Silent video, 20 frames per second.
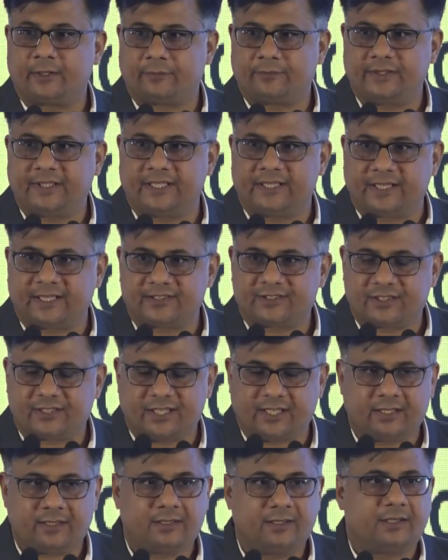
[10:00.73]
of the
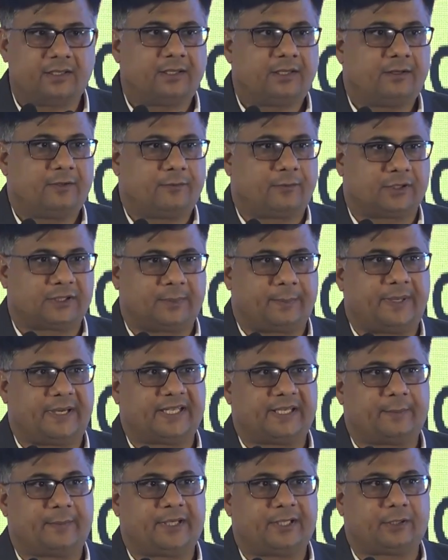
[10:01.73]
industry, for the
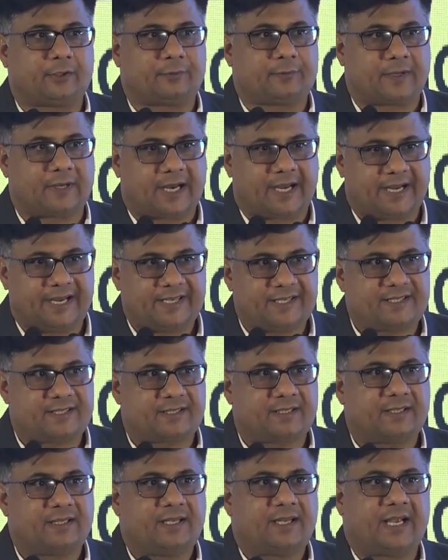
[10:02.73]
betterment of clients,